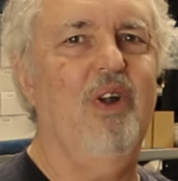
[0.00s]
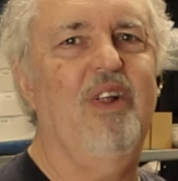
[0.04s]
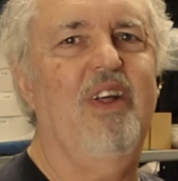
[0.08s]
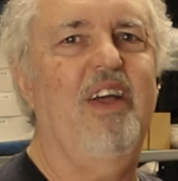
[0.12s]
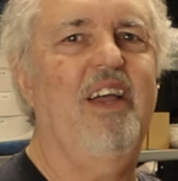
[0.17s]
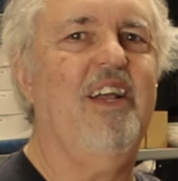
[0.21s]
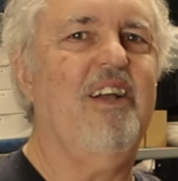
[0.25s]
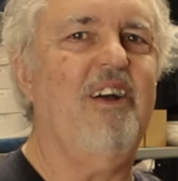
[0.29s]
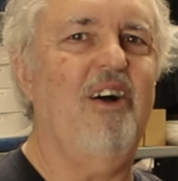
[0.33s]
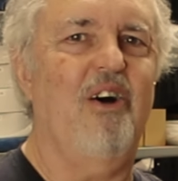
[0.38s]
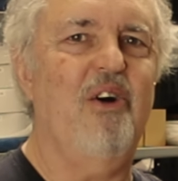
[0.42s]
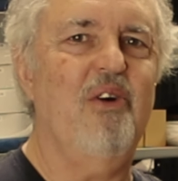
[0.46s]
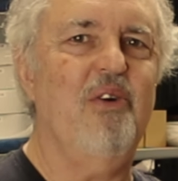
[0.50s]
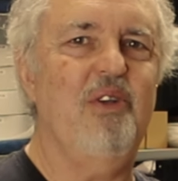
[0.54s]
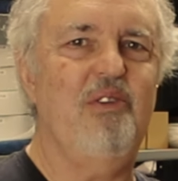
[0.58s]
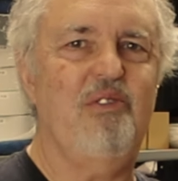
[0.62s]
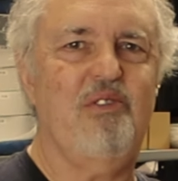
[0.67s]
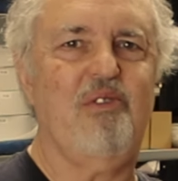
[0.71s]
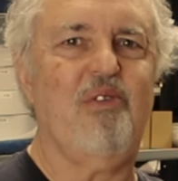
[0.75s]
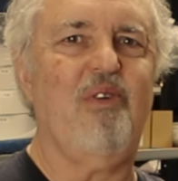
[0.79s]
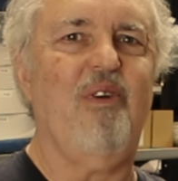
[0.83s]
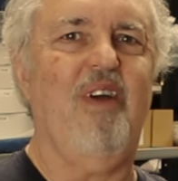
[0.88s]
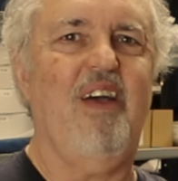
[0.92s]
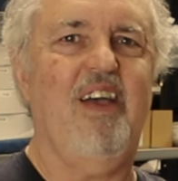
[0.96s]
like always
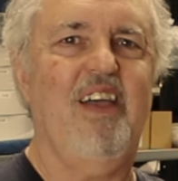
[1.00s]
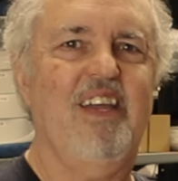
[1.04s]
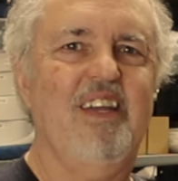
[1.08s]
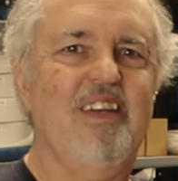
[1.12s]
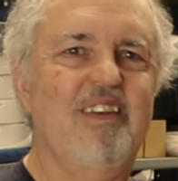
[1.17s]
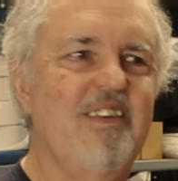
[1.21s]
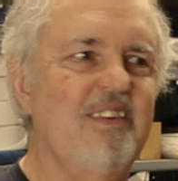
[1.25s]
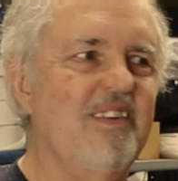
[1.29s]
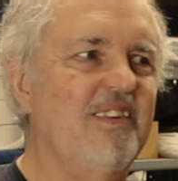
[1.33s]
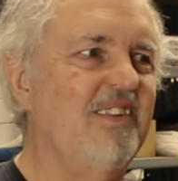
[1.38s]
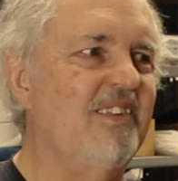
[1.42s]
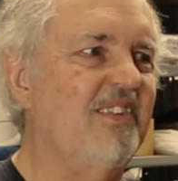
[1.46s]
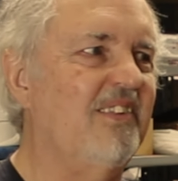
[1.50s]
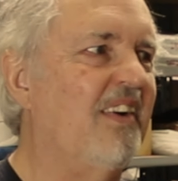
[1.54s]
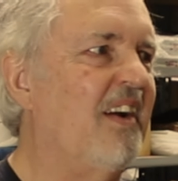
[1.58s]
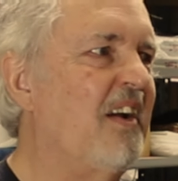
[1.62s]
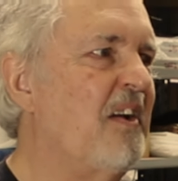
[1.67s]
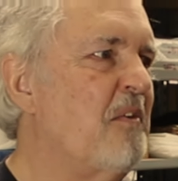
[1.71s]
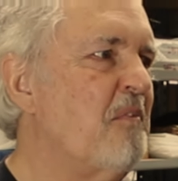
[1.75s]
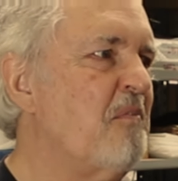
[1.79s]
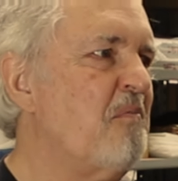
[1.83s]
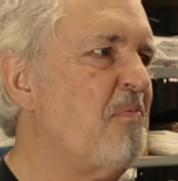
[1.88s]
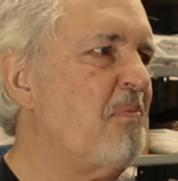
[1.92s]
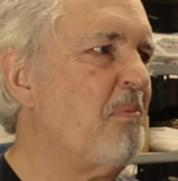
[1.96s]
trying to
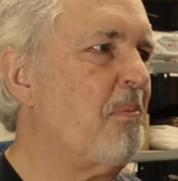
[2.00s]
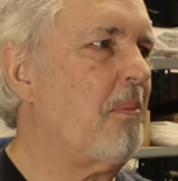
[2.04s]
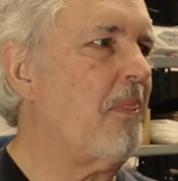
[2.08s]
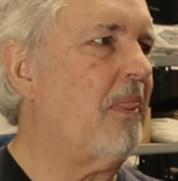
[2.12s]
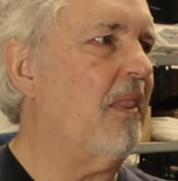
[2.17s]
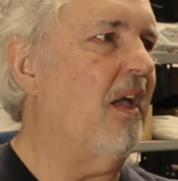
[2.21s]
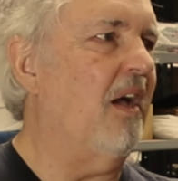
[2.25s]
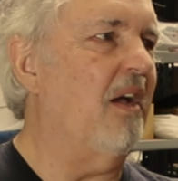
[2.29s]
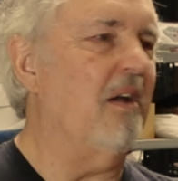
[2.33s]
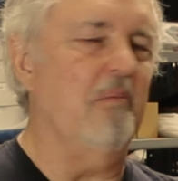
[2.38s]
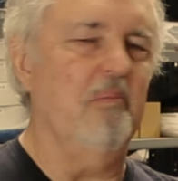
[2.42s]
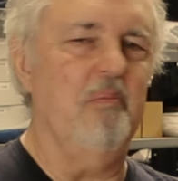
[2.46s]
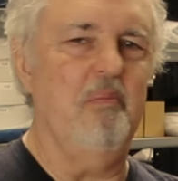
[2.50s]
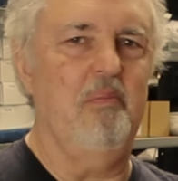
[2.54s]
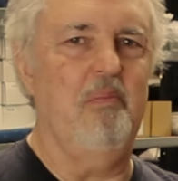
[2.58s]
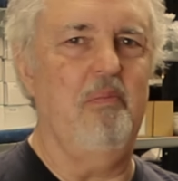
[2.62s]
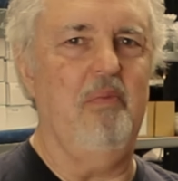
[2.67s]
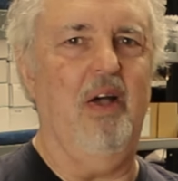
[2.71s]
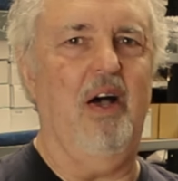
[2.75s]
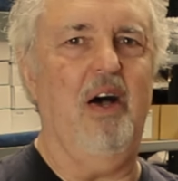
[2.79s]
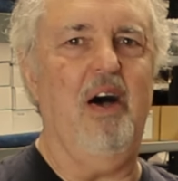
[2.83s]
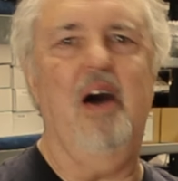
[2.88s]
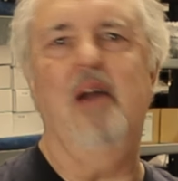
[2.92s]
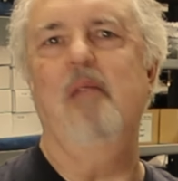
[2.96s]

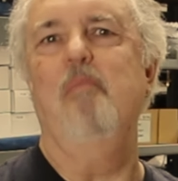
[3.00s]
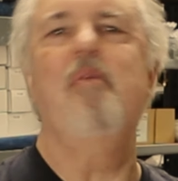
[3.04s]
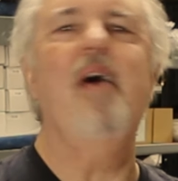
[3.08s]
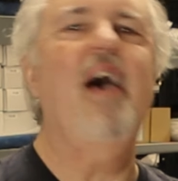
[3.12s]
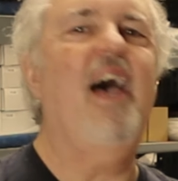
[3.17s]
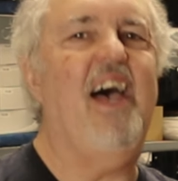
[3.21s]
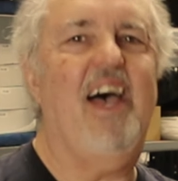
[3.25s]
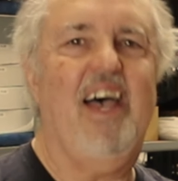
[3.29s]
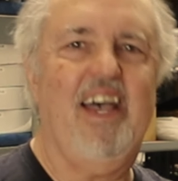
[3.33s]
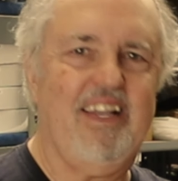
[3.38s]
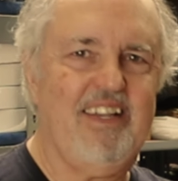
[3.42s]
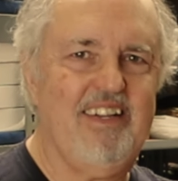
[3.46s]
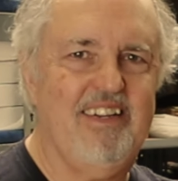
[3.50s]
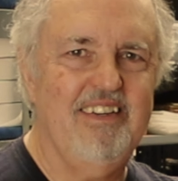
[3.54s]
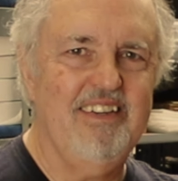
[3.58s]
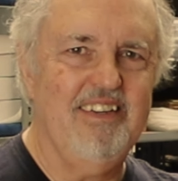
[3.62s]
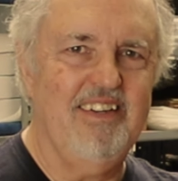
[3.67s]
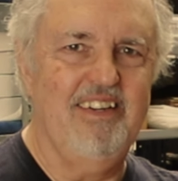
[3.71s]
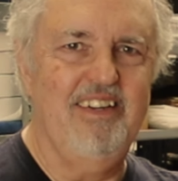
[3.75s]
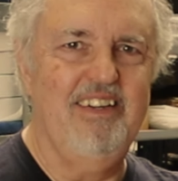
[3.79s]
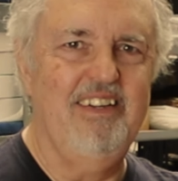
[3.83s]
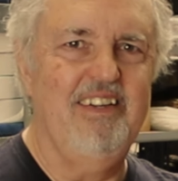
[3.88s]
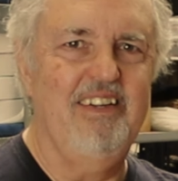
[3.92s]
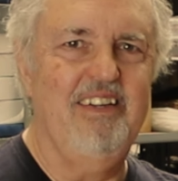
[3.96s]
unpack
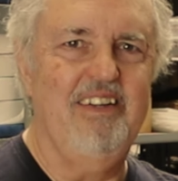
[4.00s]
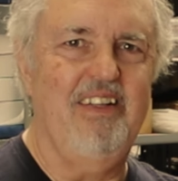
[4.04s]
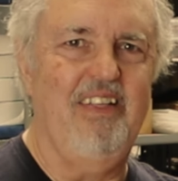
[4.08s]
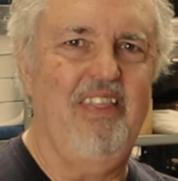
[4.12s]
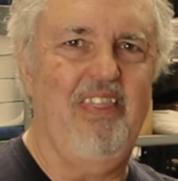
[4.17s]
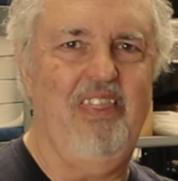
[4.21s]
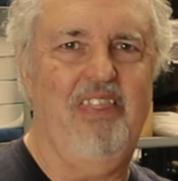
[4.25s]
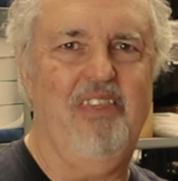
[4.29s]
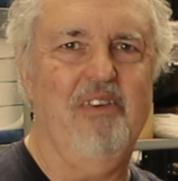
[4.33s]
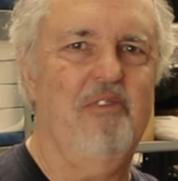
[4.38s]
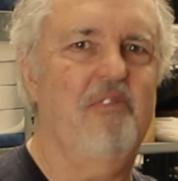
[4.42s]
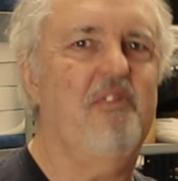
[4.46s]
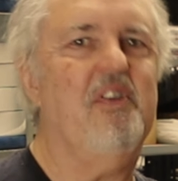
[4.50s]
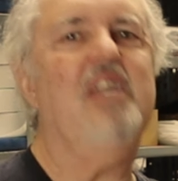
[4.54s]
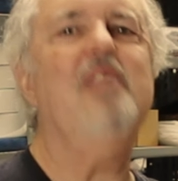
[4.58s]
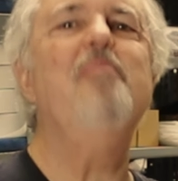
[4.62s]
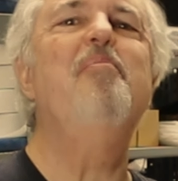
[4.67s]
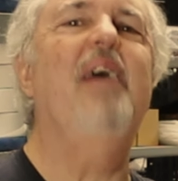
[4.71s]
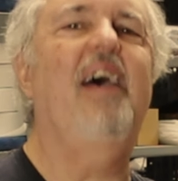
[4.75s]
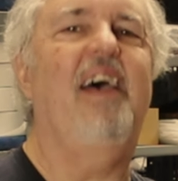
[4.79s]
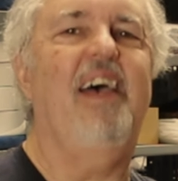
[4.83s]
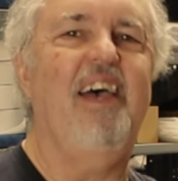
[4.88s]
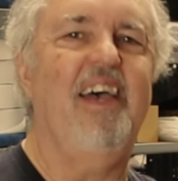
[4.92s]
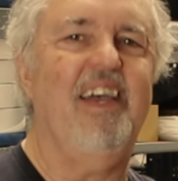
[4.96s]
the
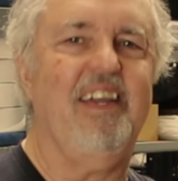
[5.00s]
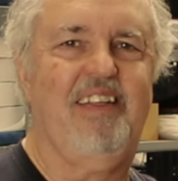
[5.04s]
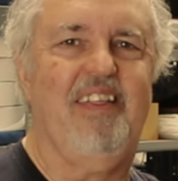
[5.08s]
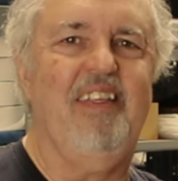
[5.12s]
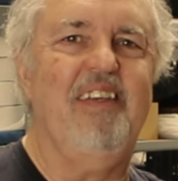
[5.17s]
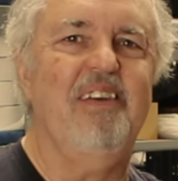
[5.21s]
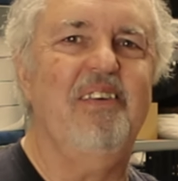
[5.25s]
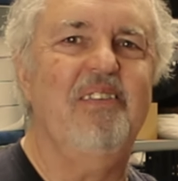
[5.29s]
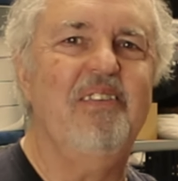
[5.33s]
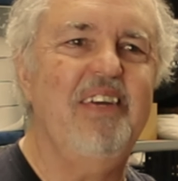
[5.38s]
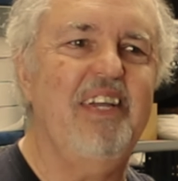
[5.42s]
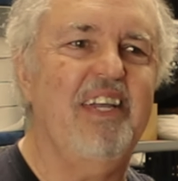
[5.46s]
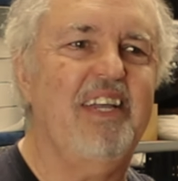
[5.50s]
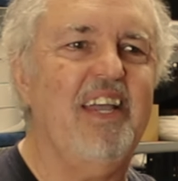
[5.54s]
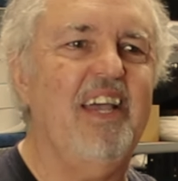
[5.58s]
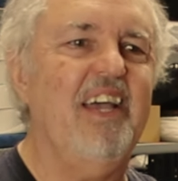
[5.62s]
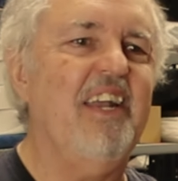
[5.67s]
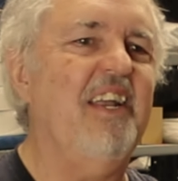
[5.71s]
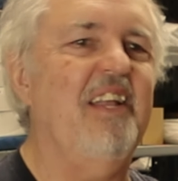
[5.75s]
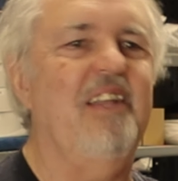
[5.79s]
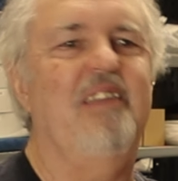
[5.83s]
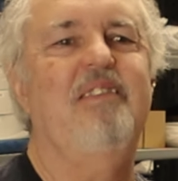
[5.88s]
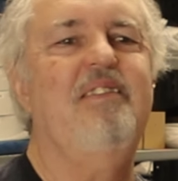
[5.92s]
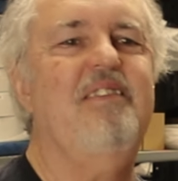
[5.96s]
feedback that we
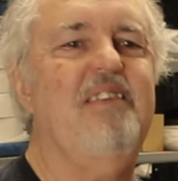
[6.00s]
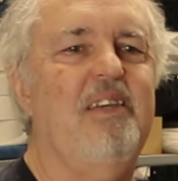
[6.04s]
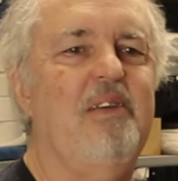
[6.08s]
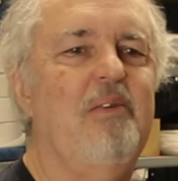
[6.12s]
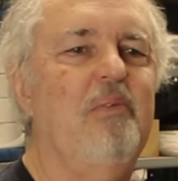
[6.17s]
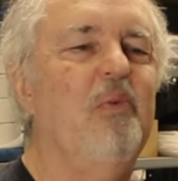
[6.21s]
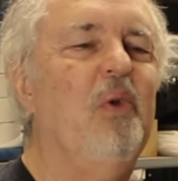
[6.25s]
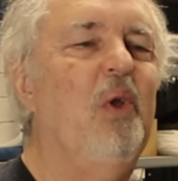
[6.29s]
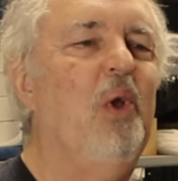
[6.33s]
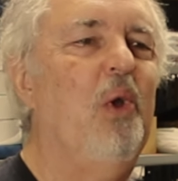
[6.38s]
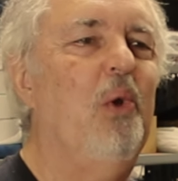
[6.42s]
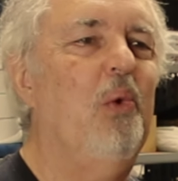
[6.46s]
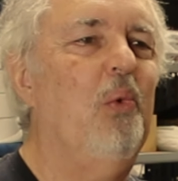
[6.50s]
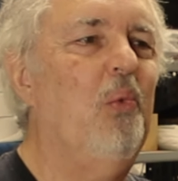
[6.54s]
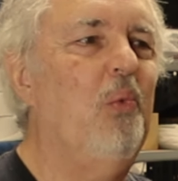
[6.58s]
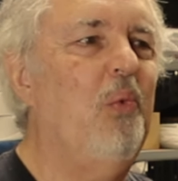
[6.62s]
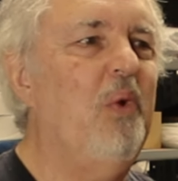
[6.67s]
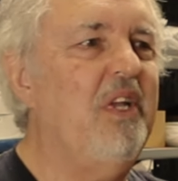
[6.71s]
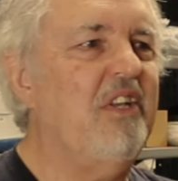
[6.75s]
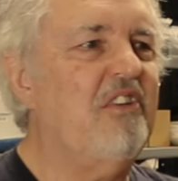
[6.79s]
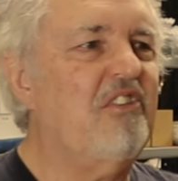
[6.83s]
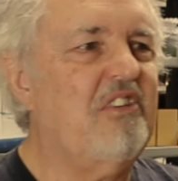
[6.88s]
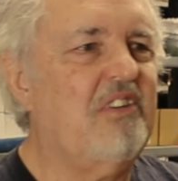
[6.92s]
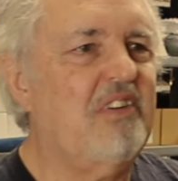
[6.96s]
get and see
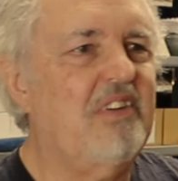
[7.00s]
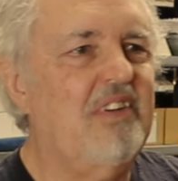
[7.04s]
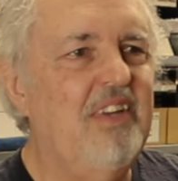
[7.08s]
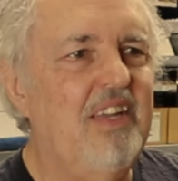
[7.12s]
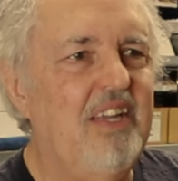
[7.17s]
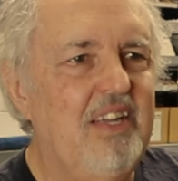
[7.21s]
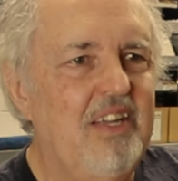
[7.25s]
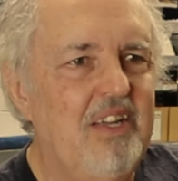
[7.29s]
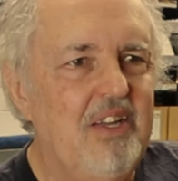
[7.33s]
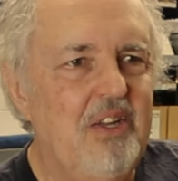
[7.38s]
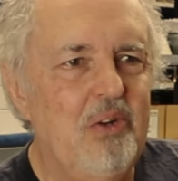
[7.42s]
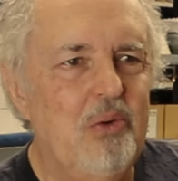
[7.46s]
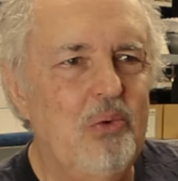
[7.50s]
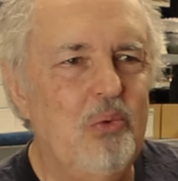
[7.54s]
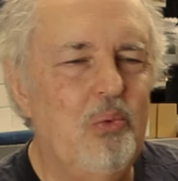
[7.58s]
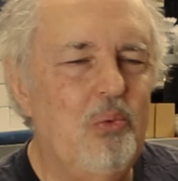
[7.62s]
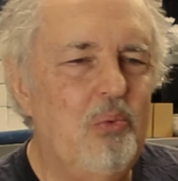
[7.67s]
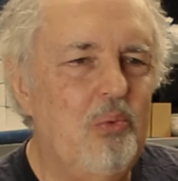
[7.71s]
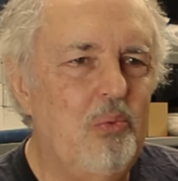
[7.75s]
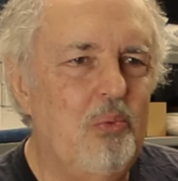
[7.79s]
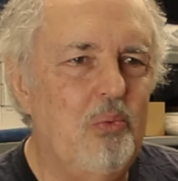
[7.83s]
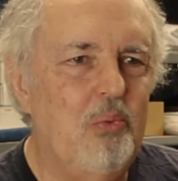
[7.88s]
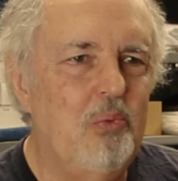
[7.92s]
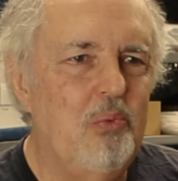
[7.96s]
which
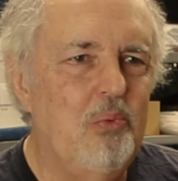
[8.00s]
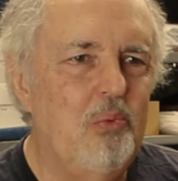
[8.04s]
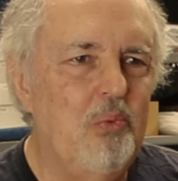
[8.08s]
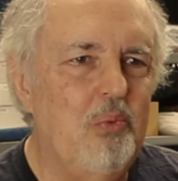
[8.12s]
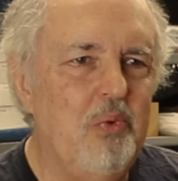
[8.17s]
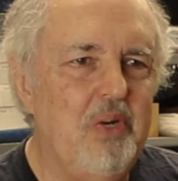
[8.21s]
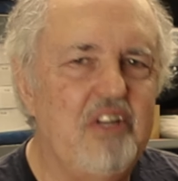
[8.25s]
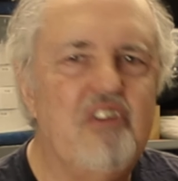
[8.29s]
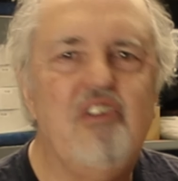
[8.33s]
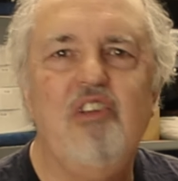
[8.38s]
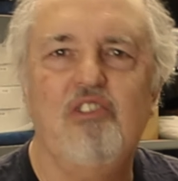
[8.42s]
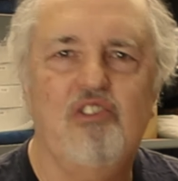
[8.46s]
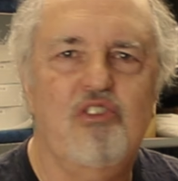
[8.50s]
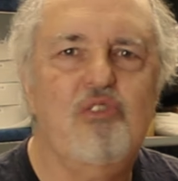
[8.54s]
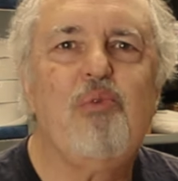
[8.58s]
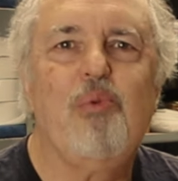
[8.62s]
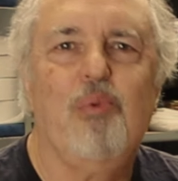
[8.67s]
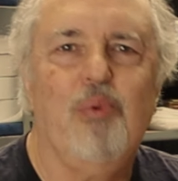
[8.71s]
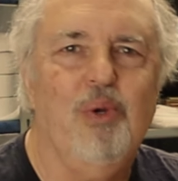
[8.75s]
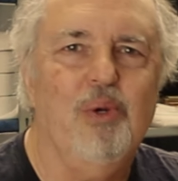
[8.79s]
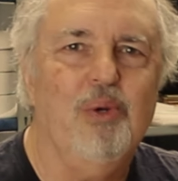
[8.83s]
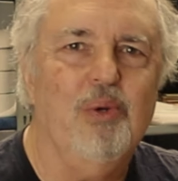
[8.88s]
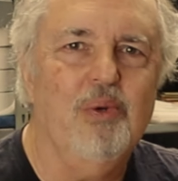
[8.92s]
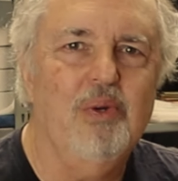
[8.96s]
is
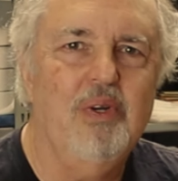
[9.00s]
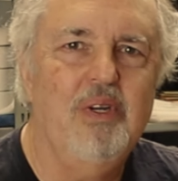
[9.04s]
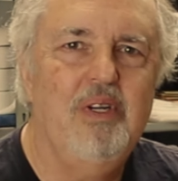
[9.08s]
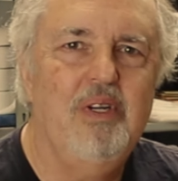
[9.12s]
true.